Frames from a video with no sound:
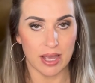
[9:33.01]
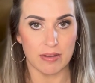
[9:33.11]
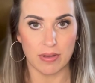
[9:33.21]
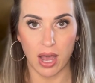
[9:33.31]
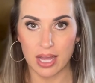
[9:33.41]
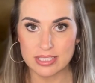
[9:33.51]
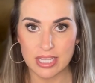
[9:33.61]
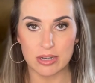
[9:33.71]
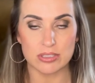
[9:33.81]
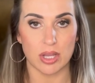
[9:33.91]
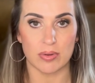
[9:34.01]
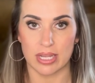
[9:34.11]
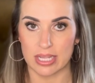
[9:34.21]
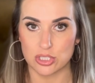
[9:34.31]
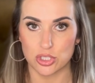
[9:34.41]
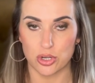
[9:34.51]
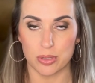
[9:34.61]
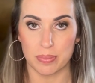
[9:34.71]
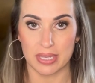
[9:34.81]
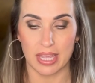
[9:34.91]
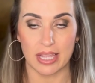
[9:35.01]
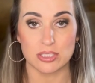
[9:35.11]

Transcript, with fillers: of hot cider donut and sugared beignets.